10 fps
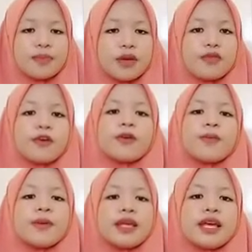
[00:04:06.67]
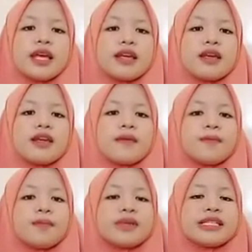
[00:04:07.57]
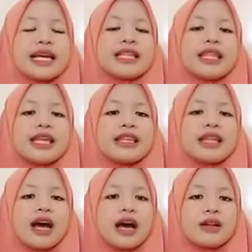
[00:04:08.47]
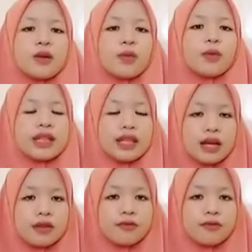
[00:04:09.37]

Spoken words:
before being presented at written